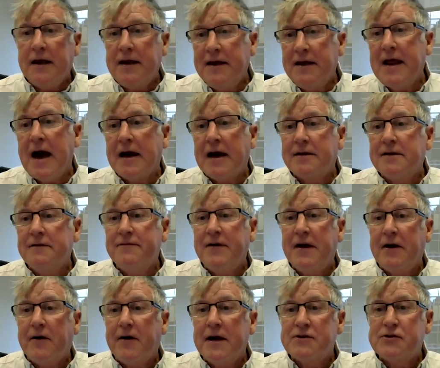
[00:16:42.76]
inactive
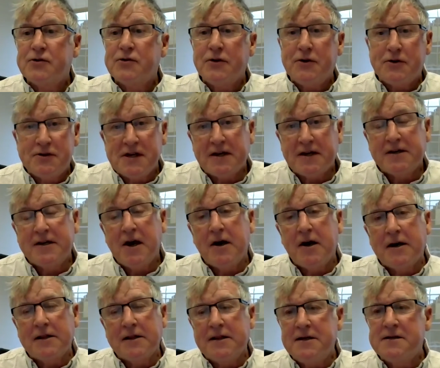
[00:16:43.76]
area, so you're
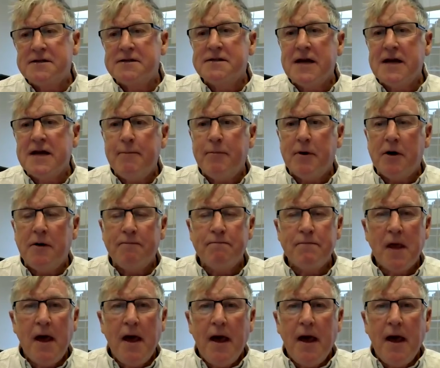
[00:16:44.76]
tectonically stable.